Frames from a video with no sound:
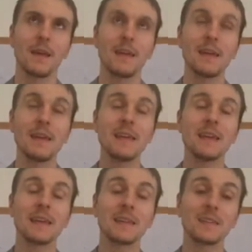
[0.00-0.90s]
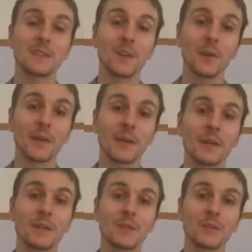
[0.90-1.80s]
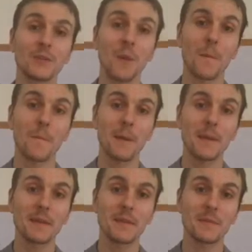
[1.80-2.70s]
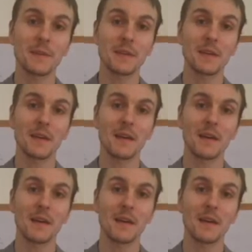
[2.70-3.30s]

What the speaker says: He is going to make me